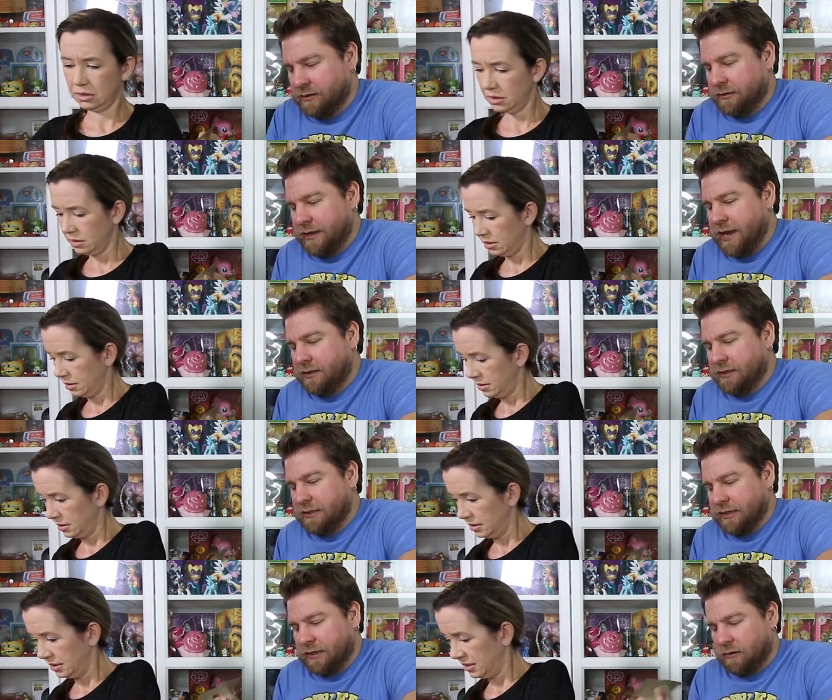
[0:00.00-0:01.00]
Speaker 1: So yeah,
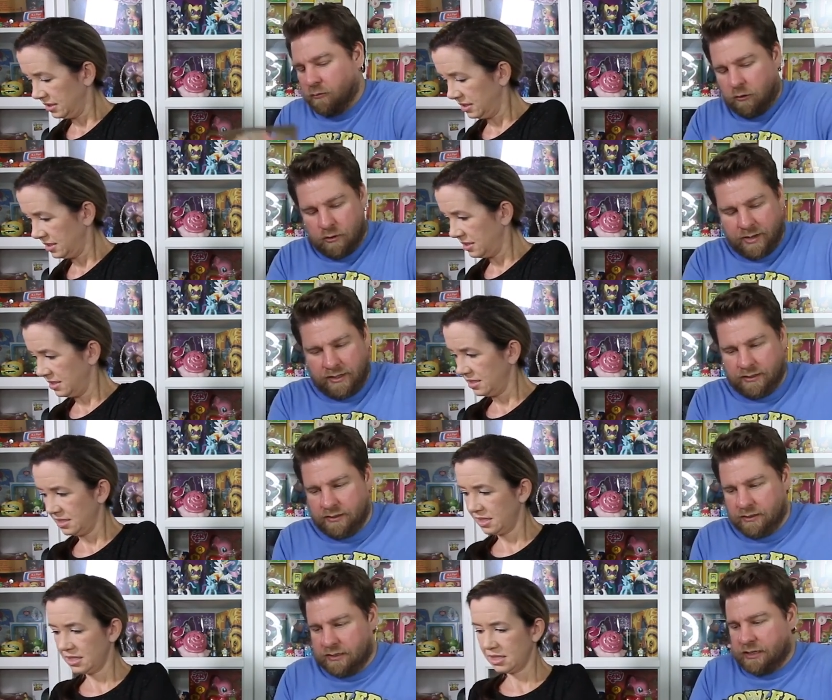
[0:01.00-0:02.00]
this is like your warming
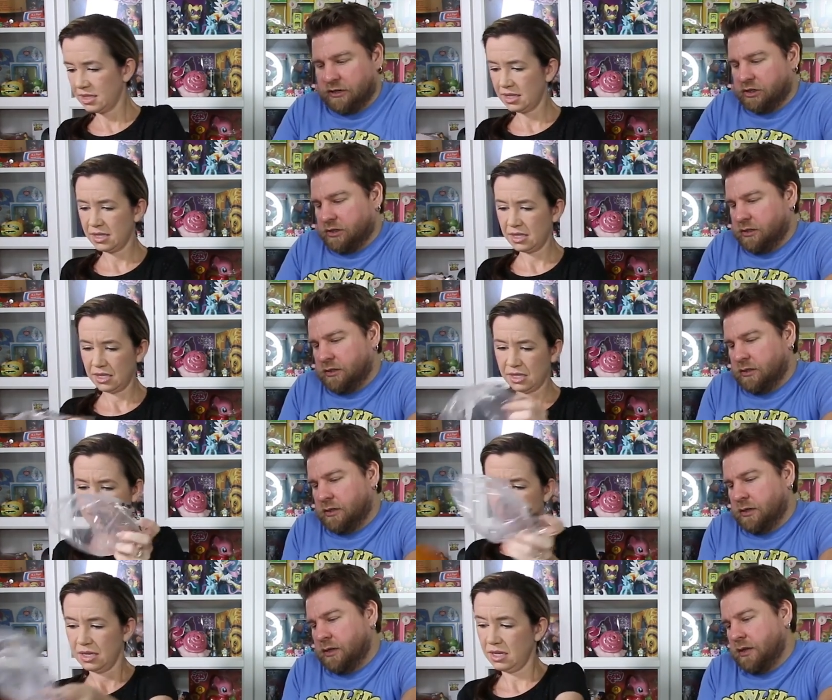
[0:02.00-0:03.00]
station.
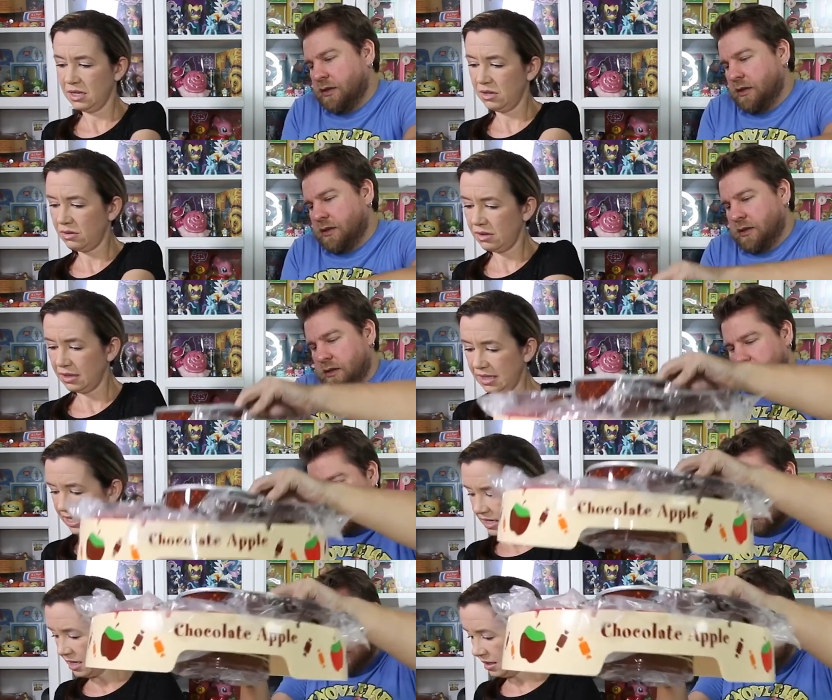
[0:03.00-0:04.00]
Speaker 2: So a,
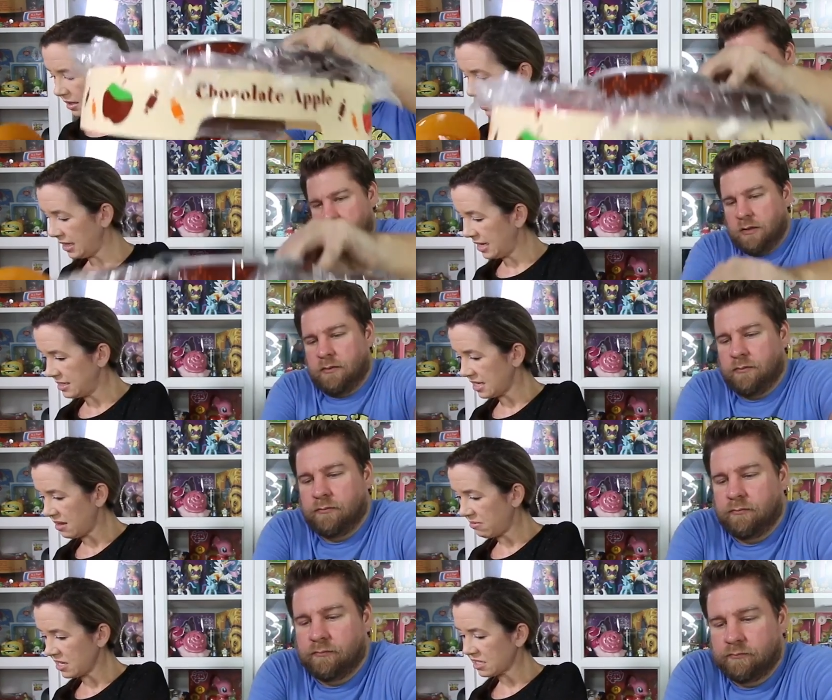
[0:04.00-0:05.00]
li a little lid to
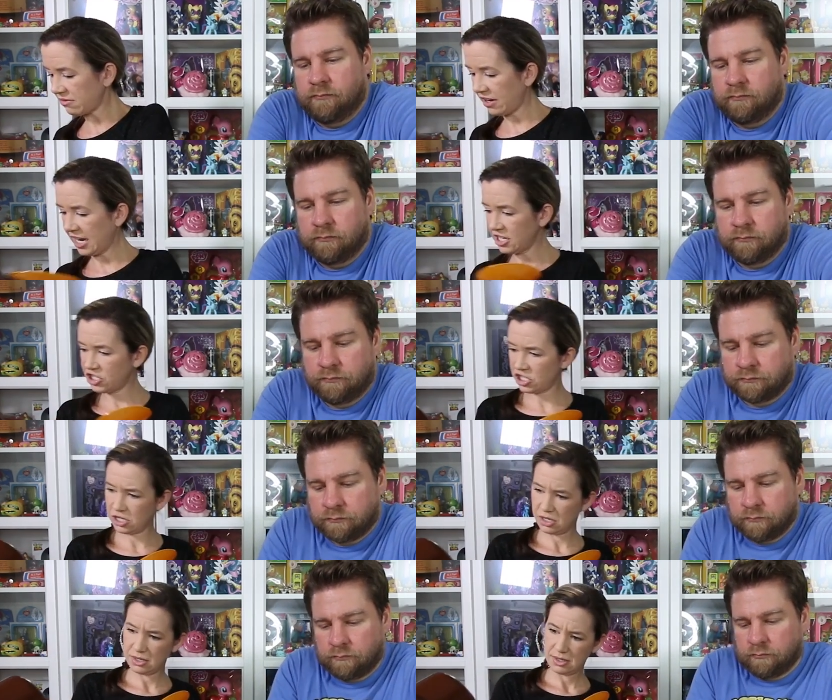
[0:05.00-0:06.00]
keep things
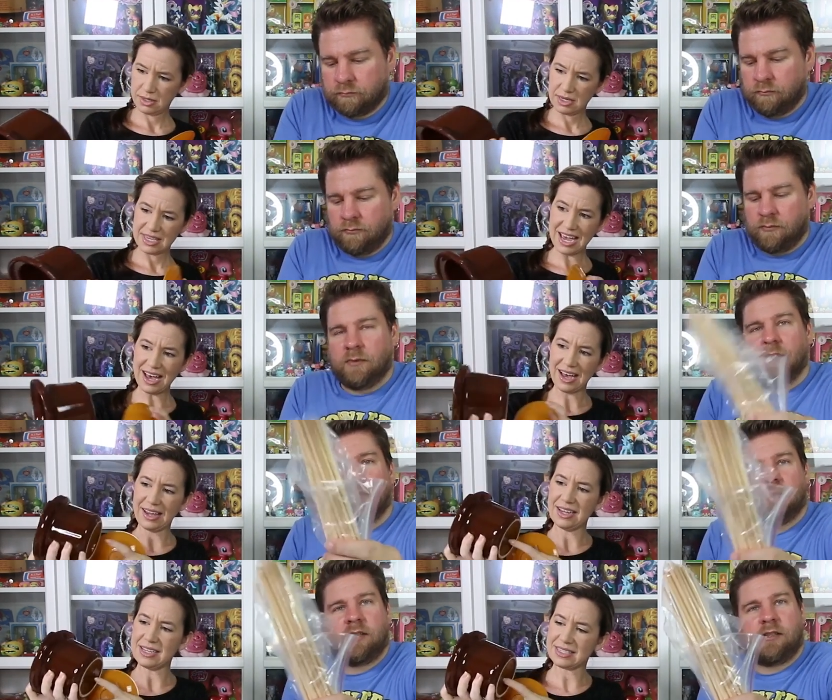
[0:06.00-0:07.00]
fresh.
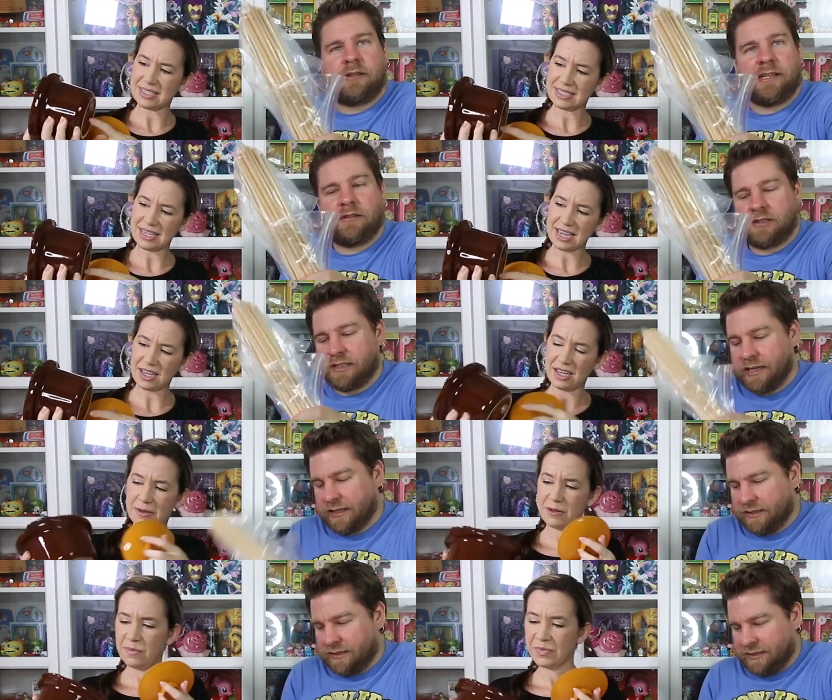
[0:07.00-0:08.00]
Yeah, it is. I do it's get your like
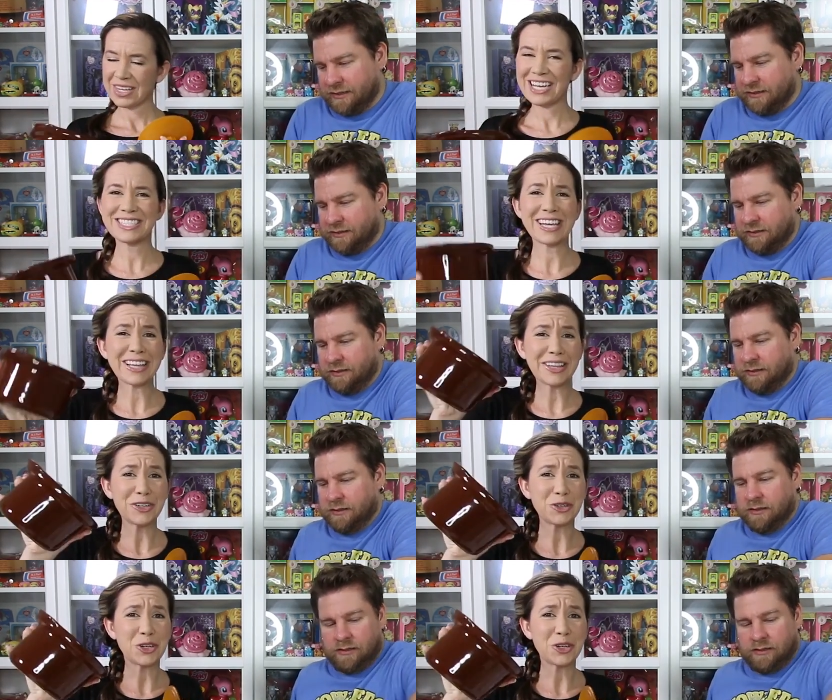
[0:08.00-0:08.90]
sticks. A, it's like a little